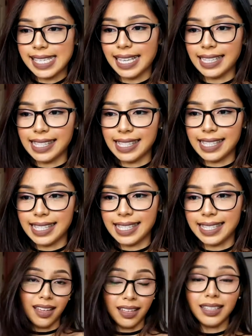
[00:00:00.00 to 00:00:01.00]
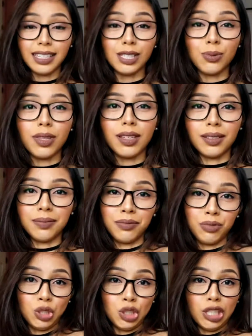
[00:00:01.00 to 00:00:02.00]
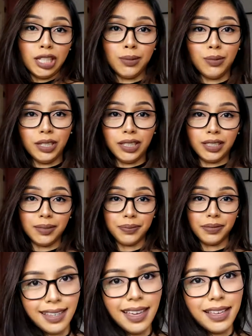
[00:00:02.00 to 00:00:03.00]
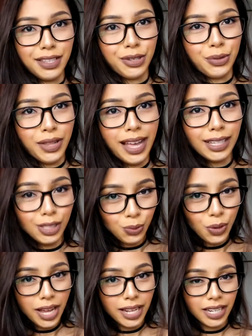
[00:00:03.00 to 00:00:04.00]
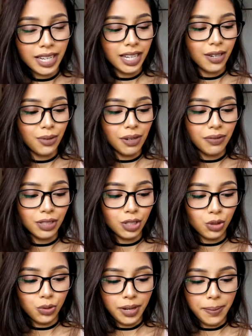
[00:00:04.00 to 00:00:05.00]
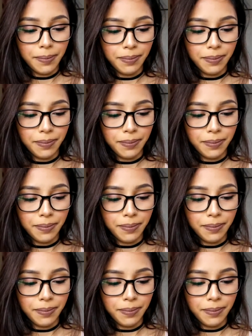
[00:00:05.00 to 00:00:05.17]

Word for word: Yes. At least with the shirt that I'm wearing. Okay, so last one, ruffle trim.